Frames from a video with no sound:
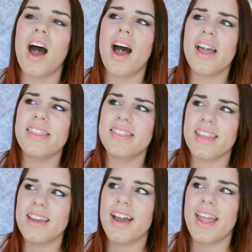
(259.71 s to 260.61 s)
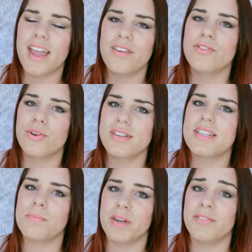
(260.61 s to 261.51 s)
I think I have
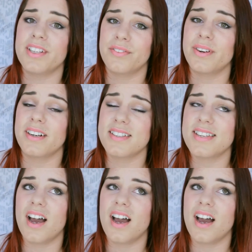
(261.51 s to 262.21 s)
noticed a bit of a difference.